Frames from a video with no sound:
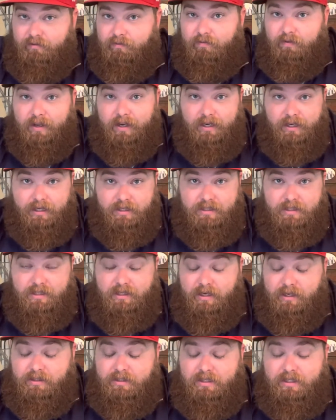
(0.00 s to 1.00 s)
Vinny, it's
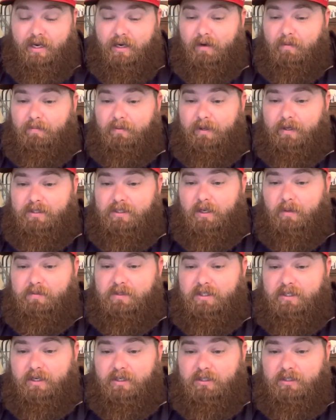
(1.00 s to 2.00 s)
in second place, up
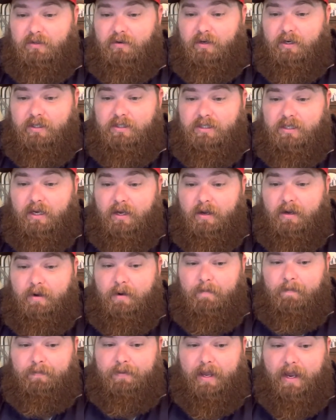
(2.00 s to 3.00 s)
6 units,
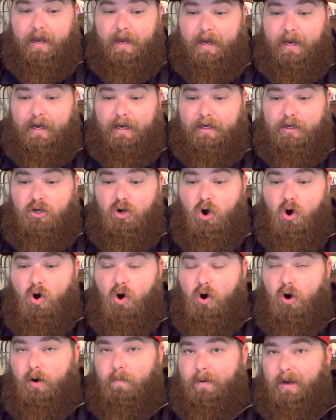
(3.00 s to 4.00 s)
and
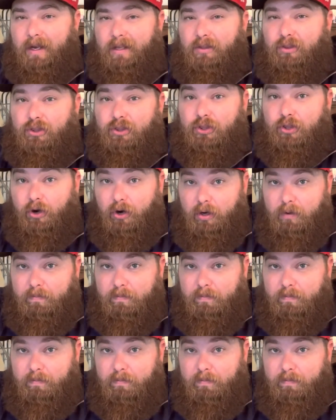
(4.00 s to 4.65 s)
Carm in third